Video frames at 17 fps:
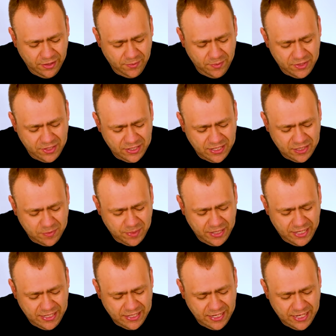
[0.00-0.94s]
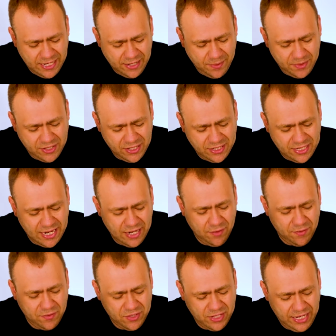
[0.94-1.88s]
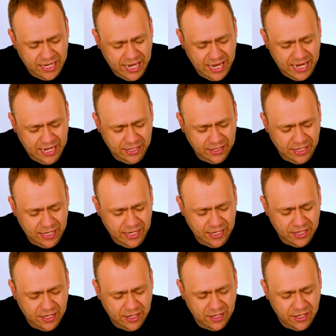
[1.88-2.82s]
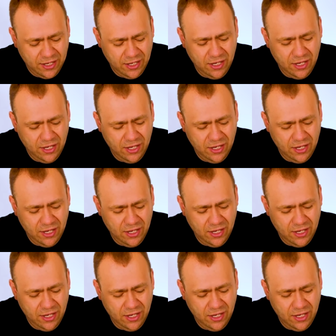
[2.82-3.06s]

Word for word: which is this piece here, which is then obviously hitting the uh,